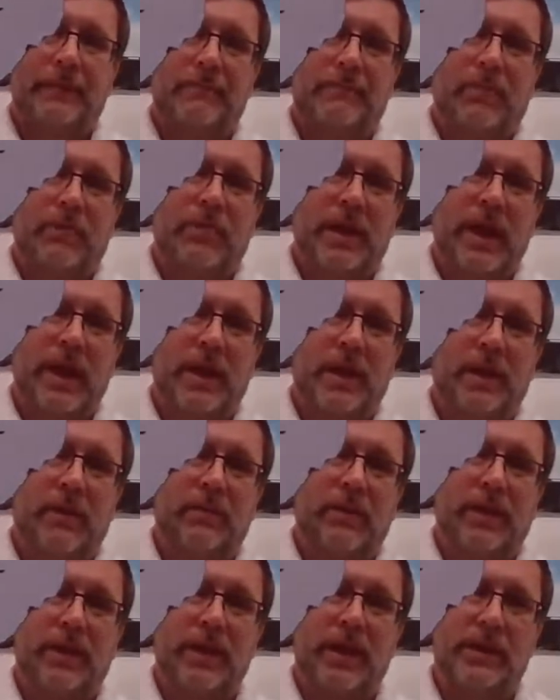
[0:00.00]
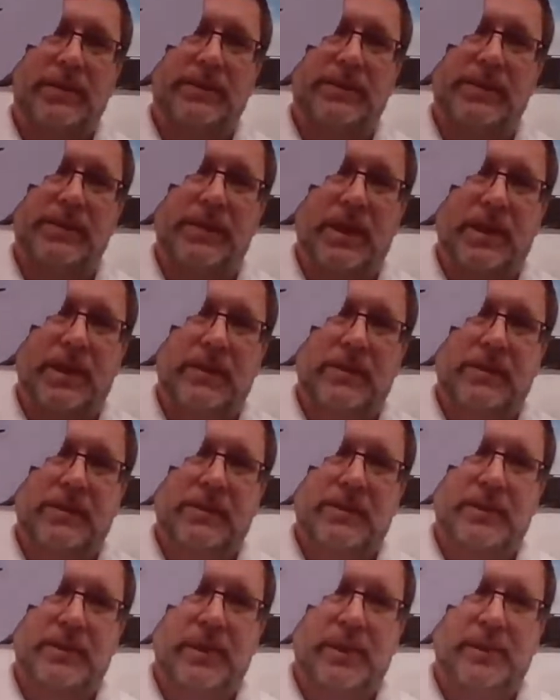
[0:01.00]
But we got to get rid of that
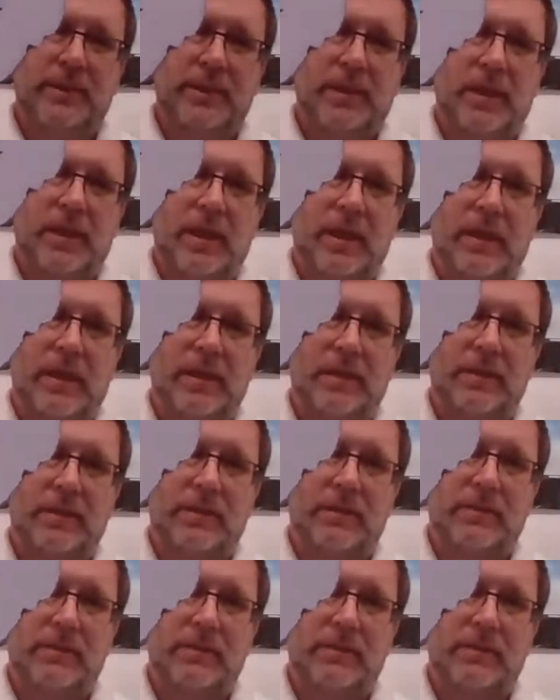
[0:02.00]
6 on the k.